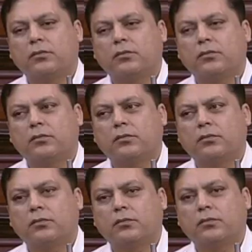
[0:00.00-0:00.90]

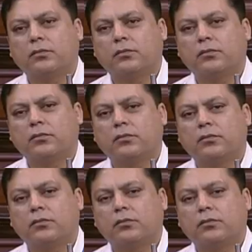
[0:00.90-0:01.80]

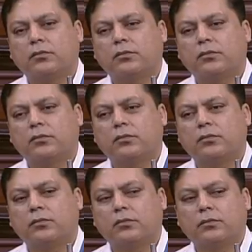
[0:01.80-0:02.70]

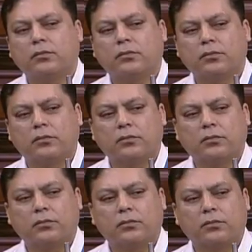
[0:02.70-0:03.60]

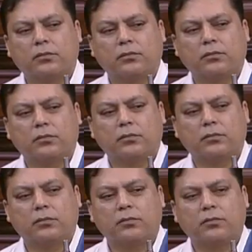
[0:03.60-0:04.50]

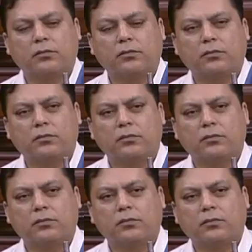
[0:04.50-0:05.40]

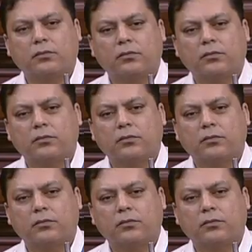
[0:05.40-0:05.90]
(not speaking)